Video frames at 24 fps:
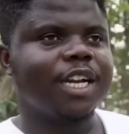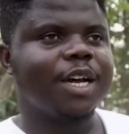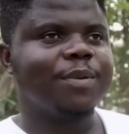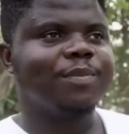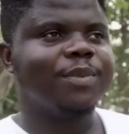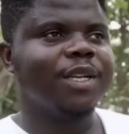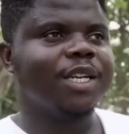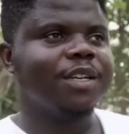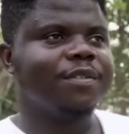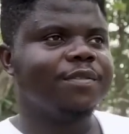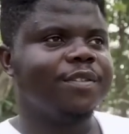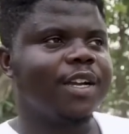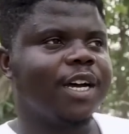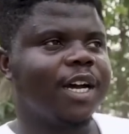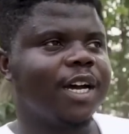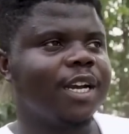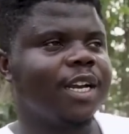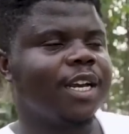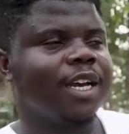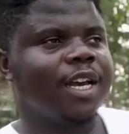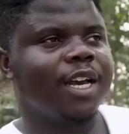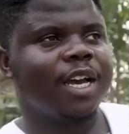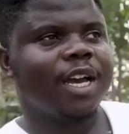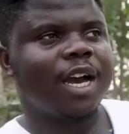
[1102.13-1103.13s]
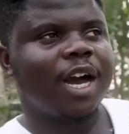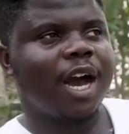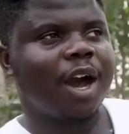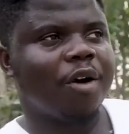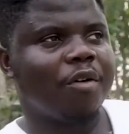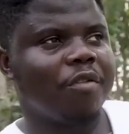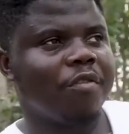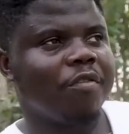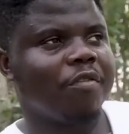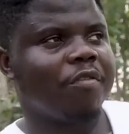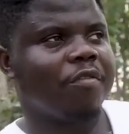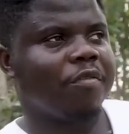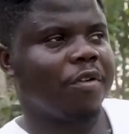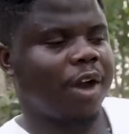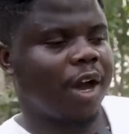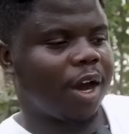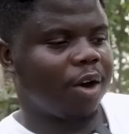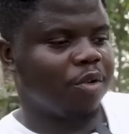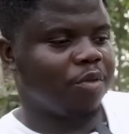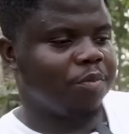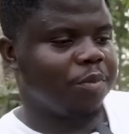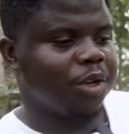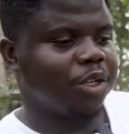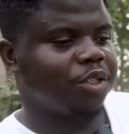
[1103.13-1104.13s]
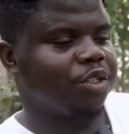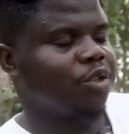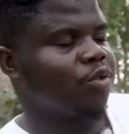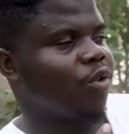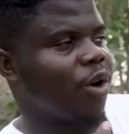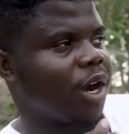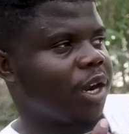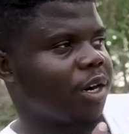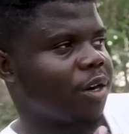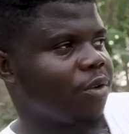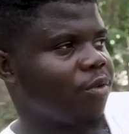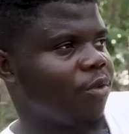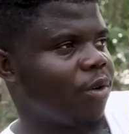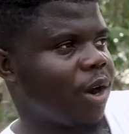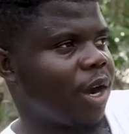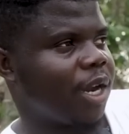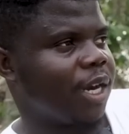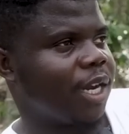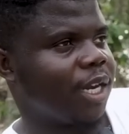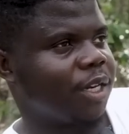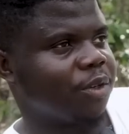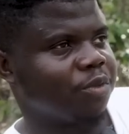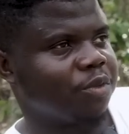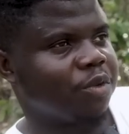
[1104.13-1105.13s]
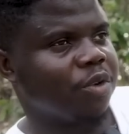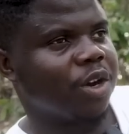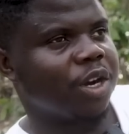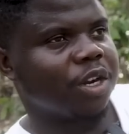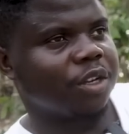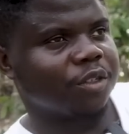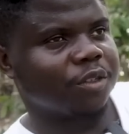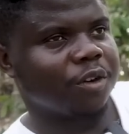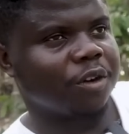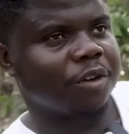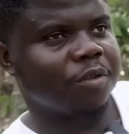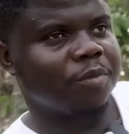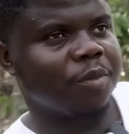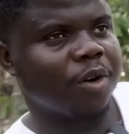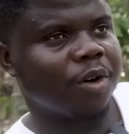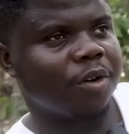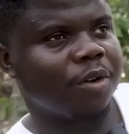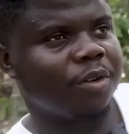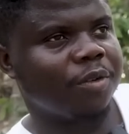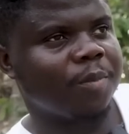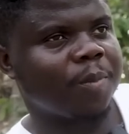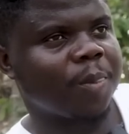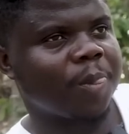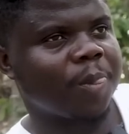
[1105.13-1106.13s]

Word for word: I believe that I'll, I'll meet you one on one and we're going to talk more.